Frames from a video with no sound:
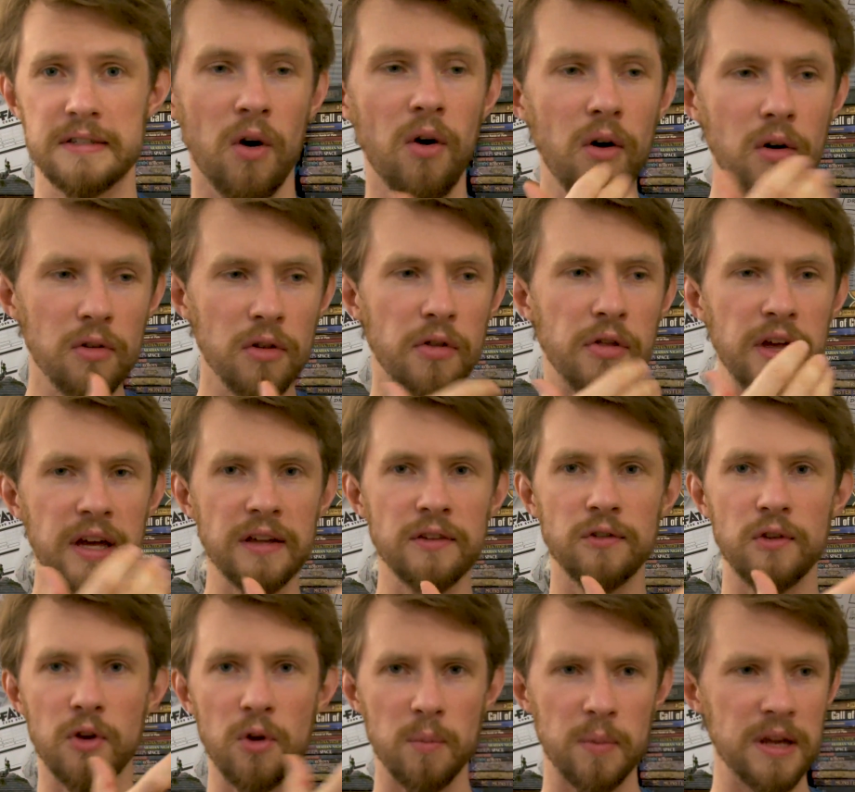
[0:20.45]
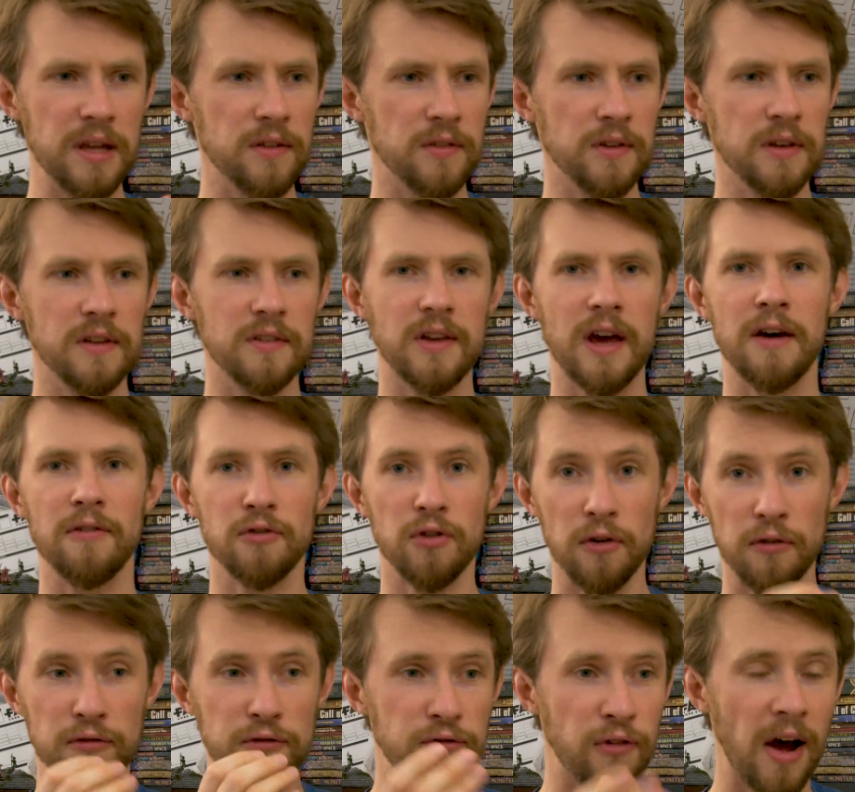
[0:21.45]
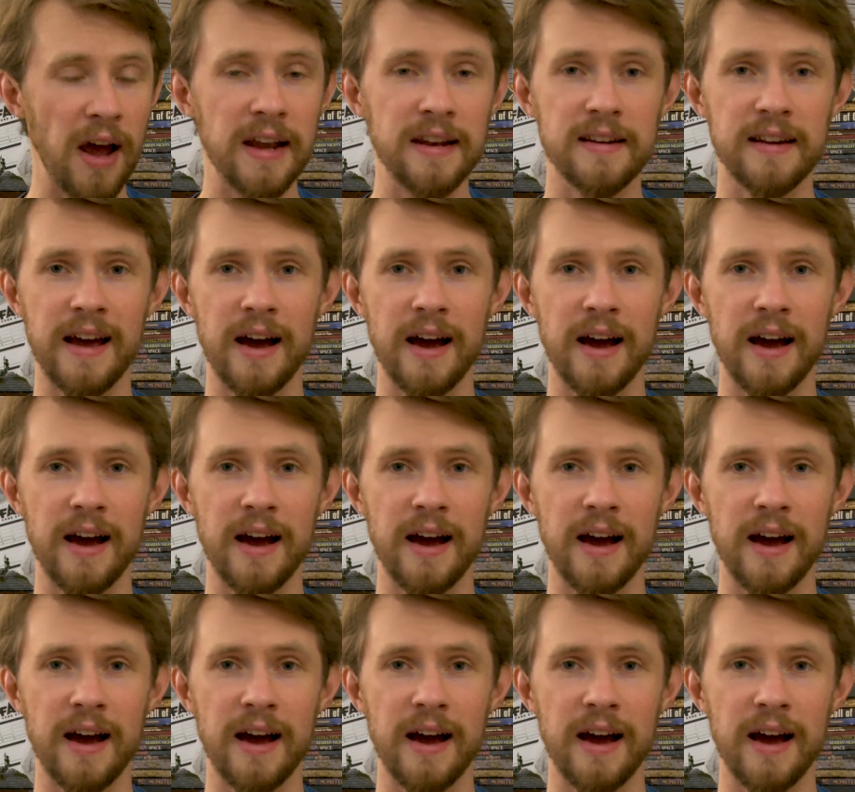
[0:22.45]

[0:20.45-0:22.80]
all the things that your PCs have to find